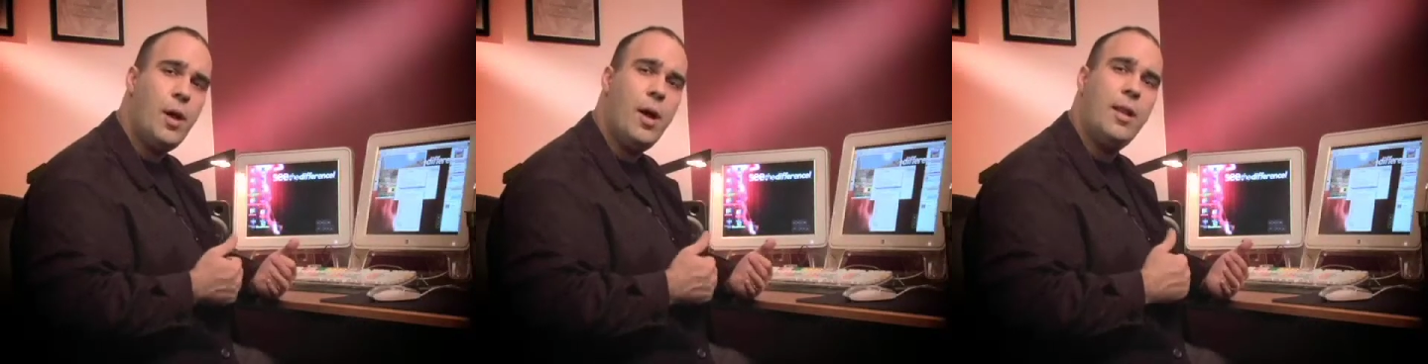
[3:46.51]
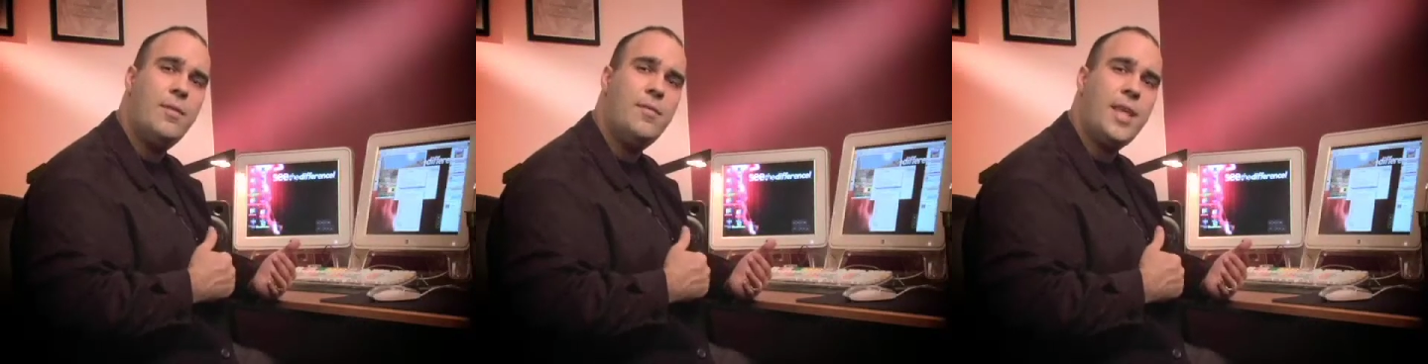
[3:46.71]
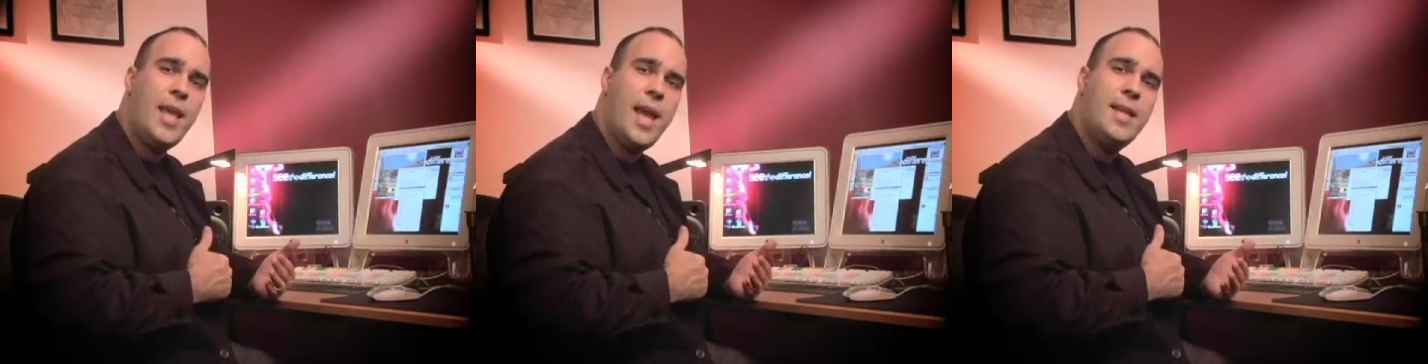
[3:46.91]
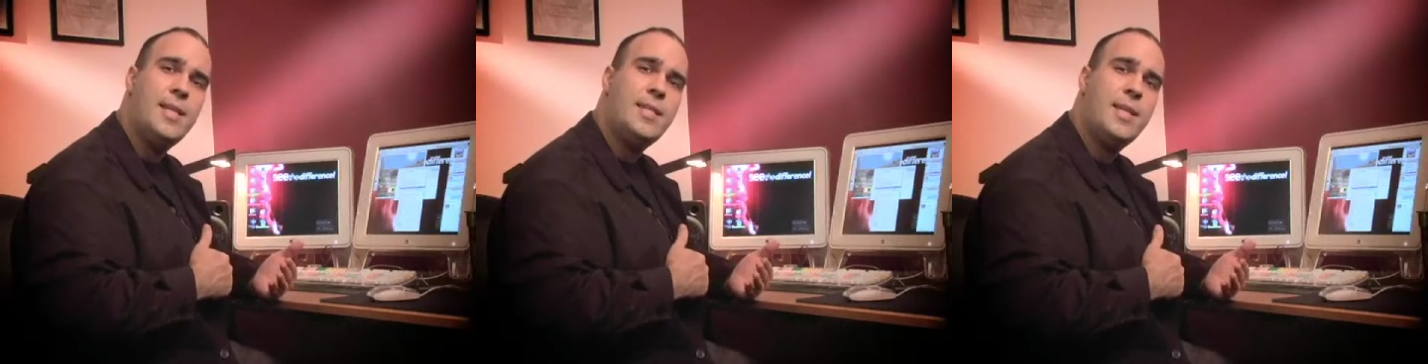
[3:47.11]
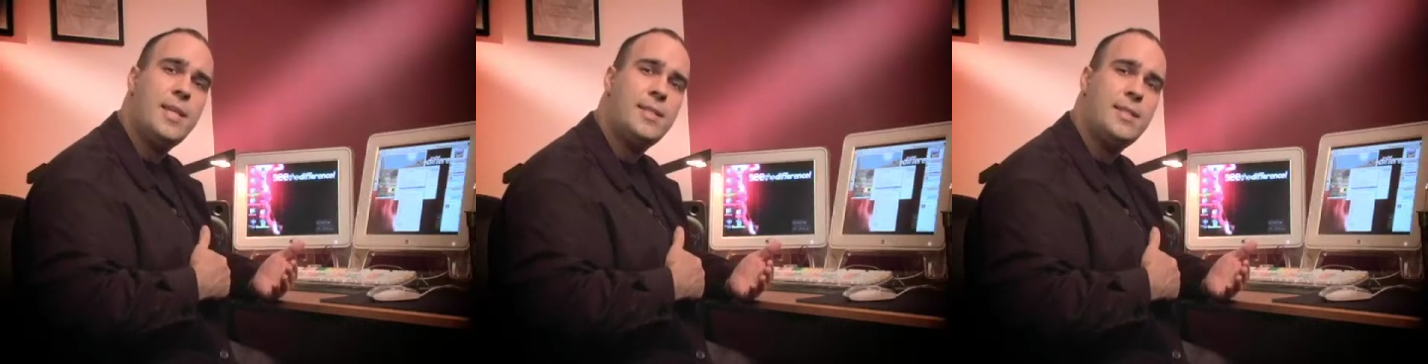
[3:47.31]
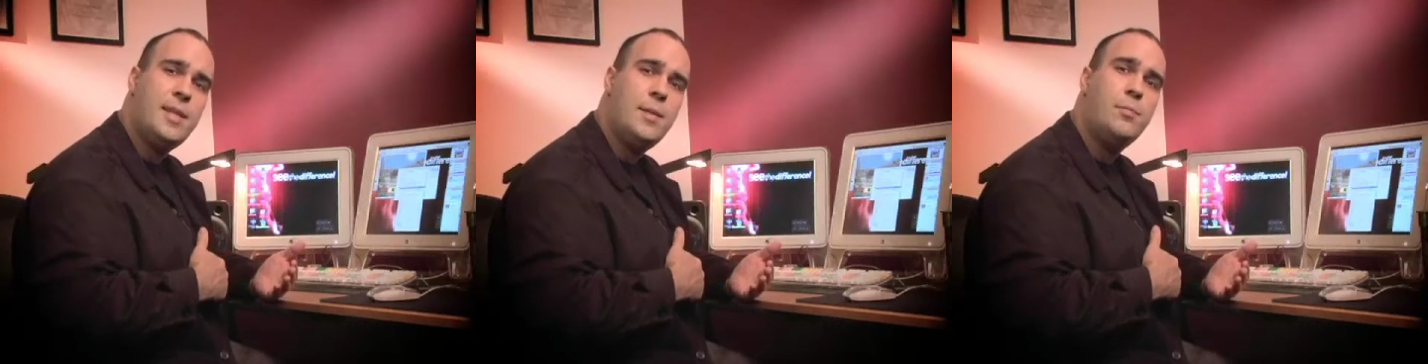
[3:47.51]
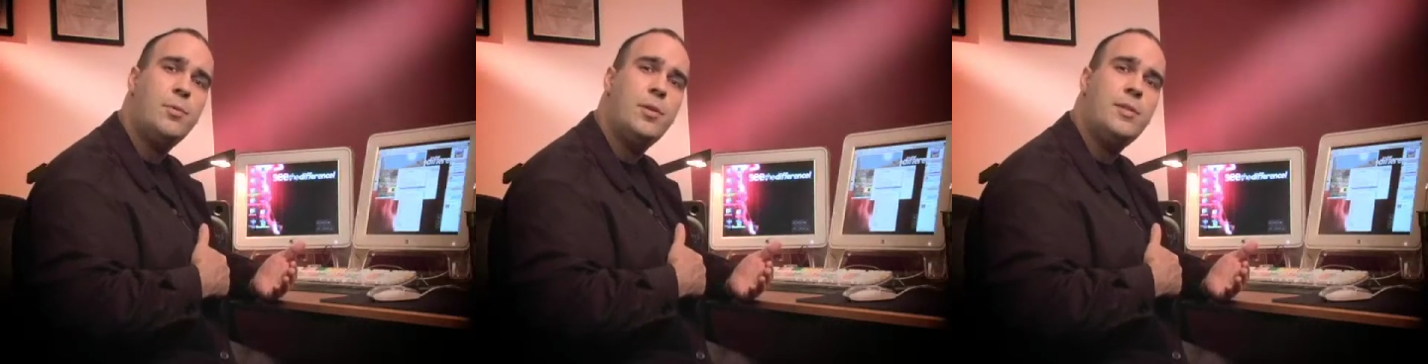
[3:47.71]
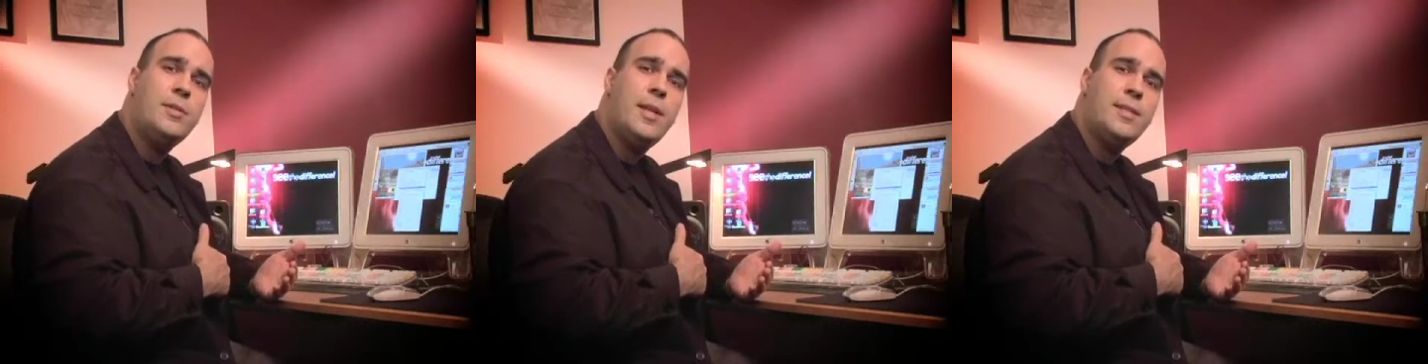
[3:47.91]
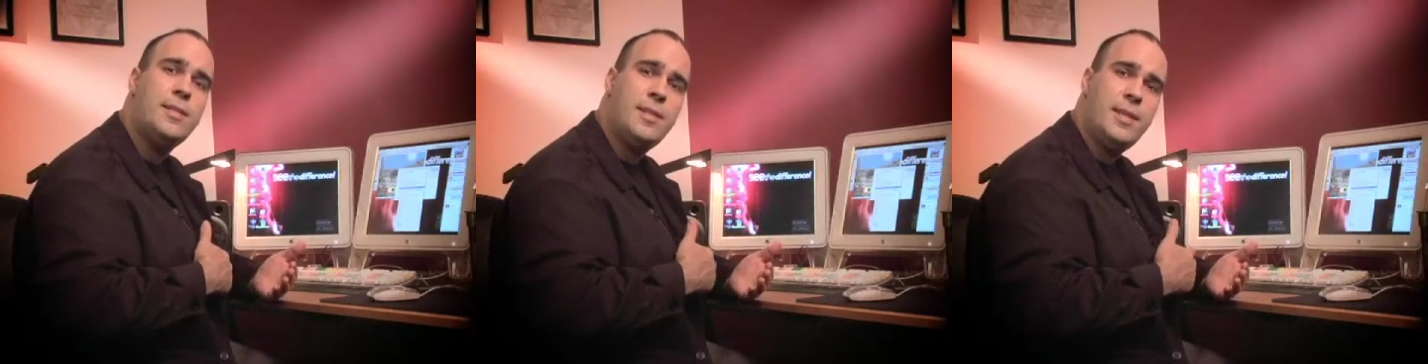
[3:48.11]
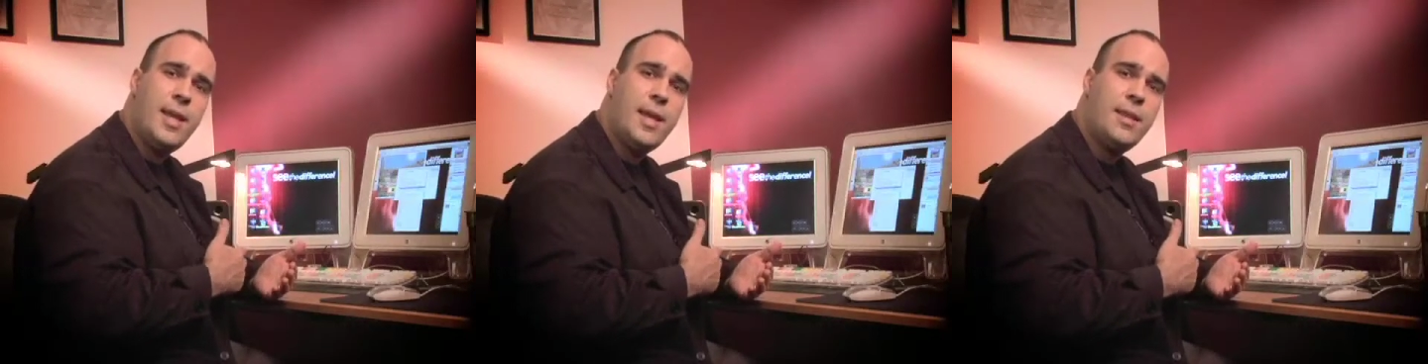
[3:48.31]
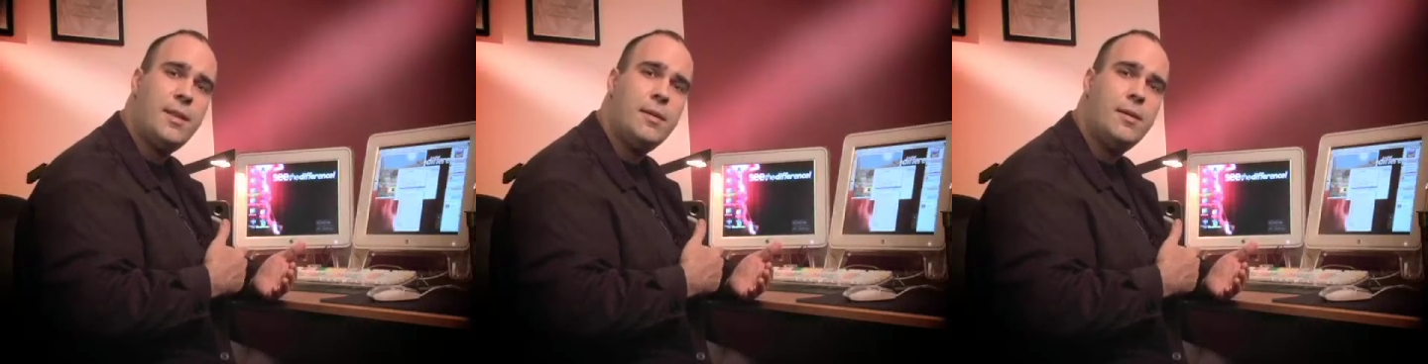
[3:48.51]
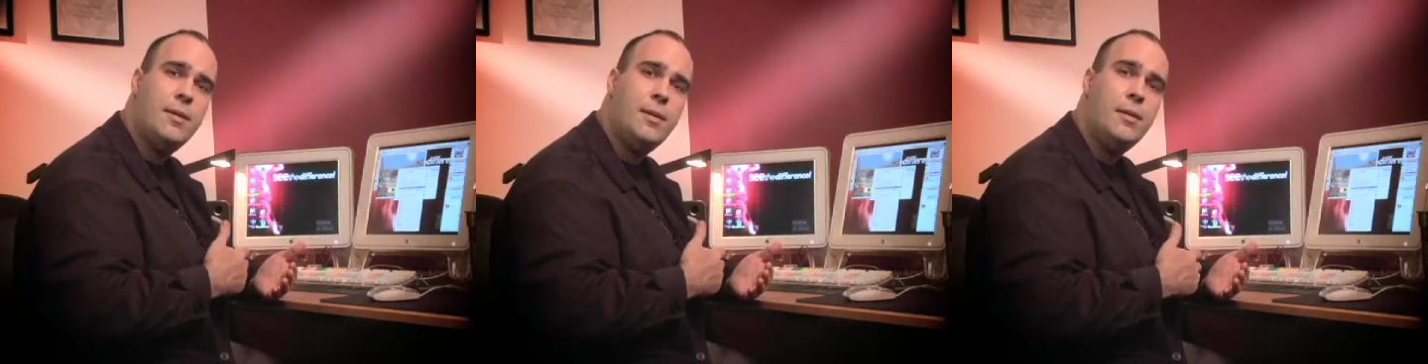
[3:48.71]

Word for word: all of the NTSC presets together.